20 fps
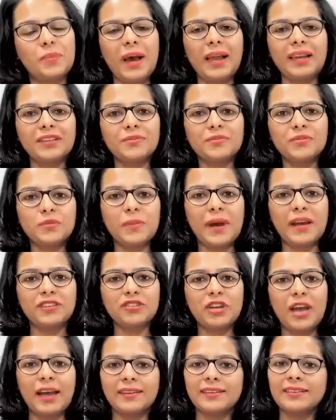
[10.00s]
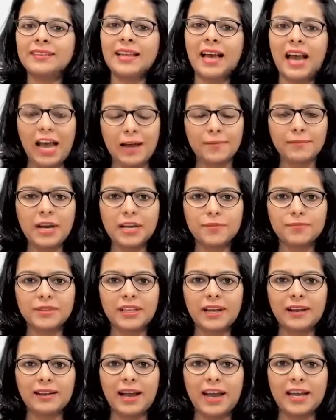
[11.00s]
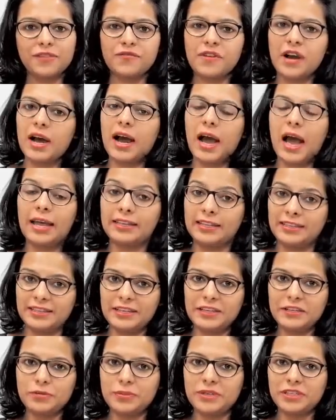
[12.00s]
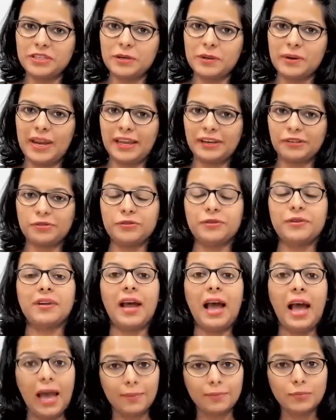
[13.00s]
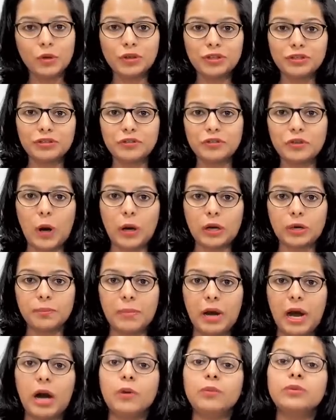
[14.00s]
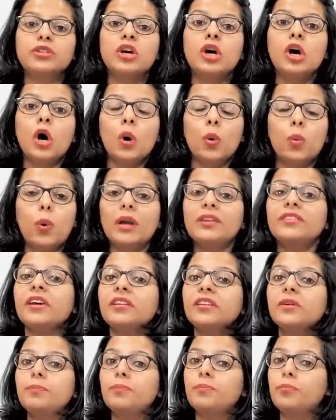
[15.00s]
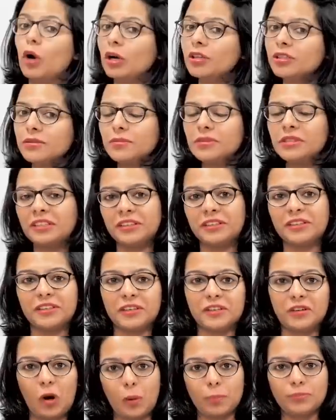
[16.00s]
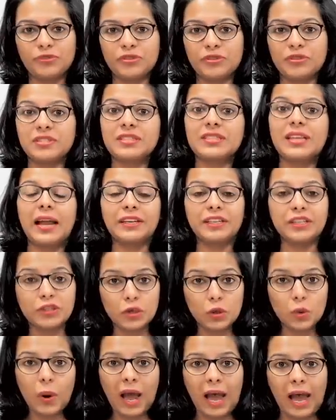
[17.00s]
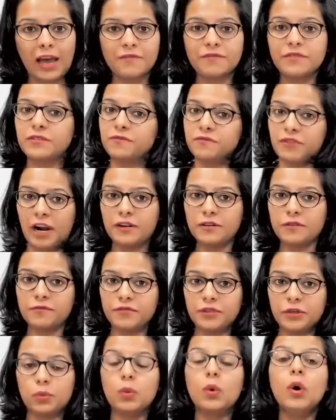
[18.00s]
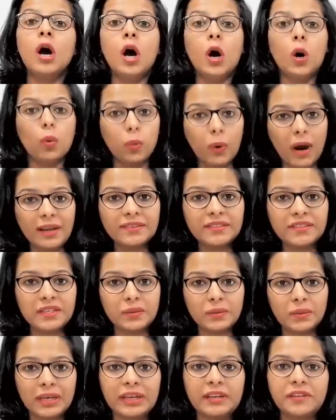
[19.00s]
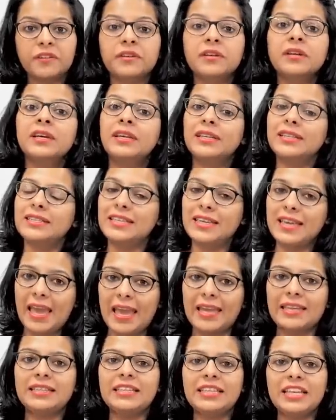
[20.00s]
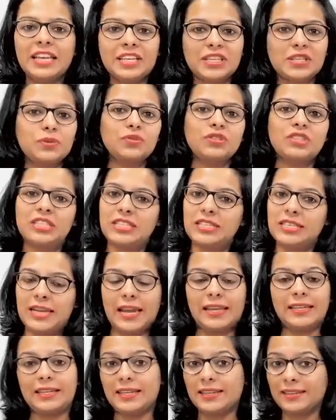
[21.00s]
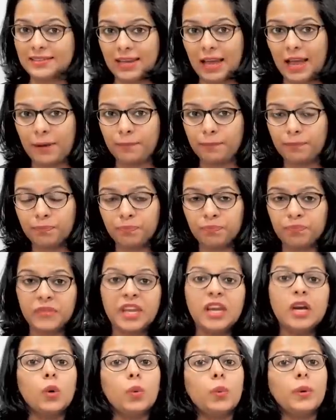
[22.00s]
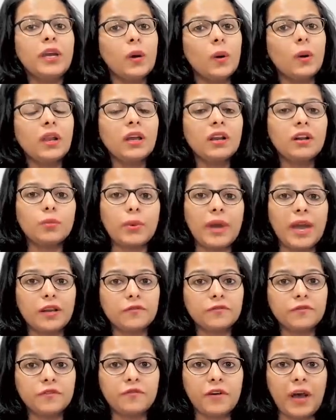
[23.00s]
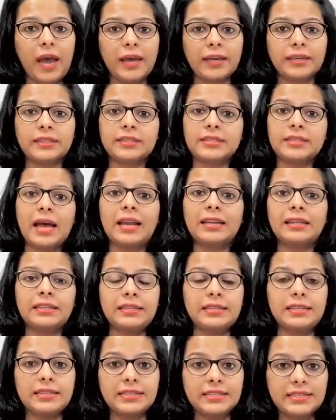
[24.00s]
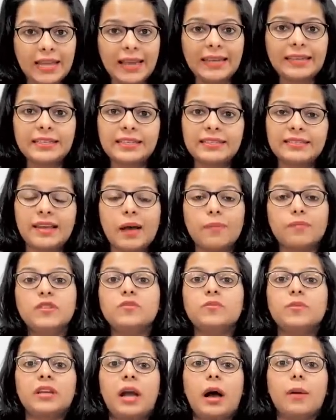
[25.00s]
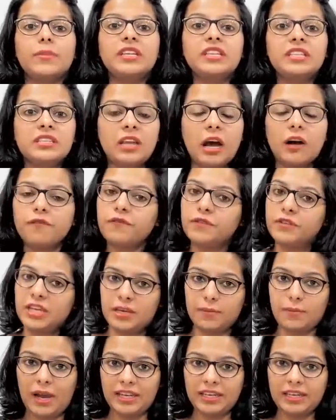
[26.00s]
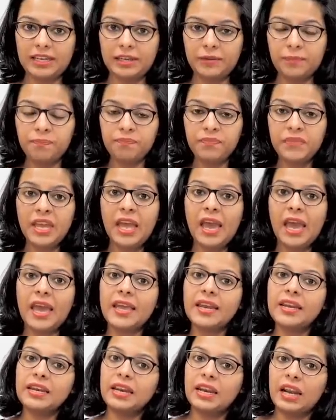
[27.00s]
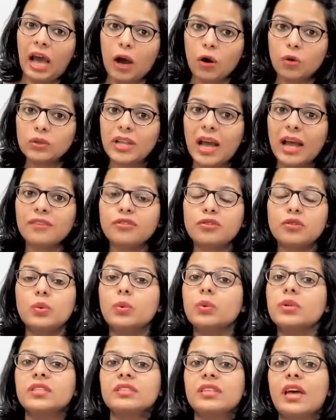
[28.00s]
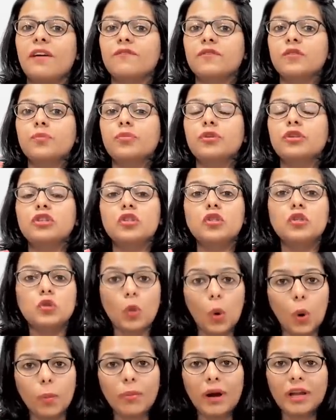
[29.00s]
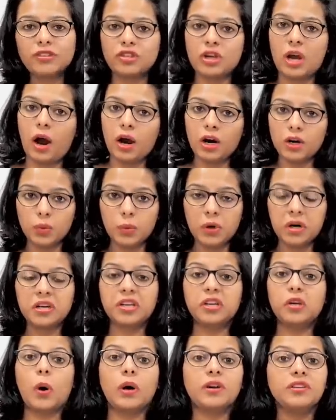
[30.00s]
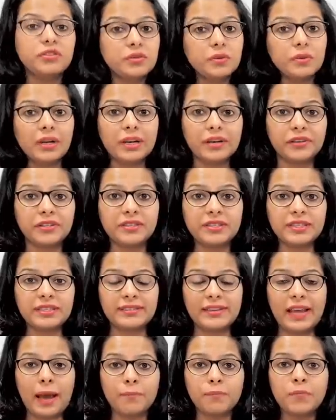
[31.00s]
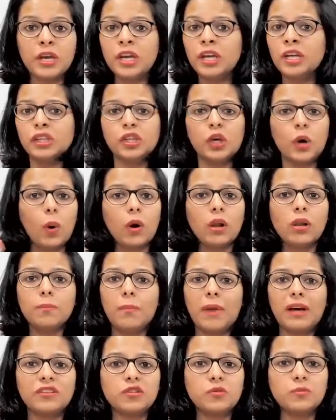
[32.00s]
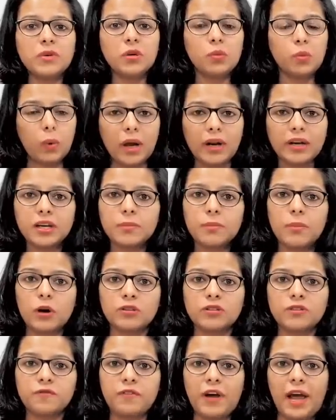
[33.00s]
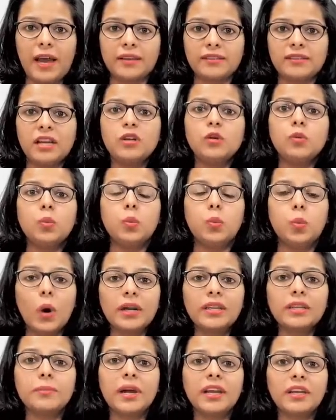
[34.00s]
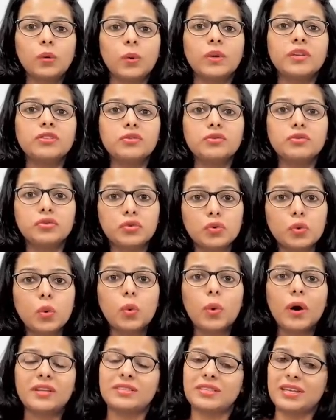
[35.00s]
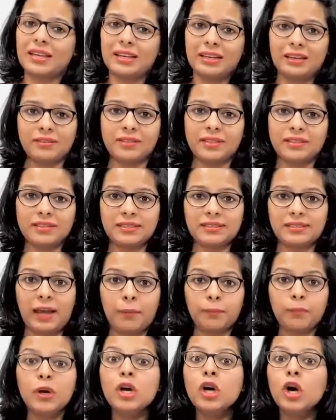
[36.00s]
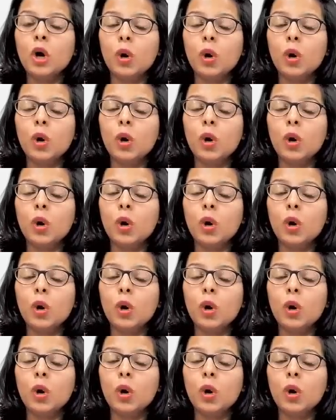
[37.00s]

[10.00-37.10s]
Welcome to my channel. I'm Arpita Karwa, and in this video lecture, I'm going to talk about what are the possible career options that you have in front of you once you clear the NTA UGC NET exam. We all are aware of the fact that NET exam is becoming tough day by day. And now that students have to put so much hard work in order to clear this exam, they all must be worried about the fact that what am I going to do once I clear this exam?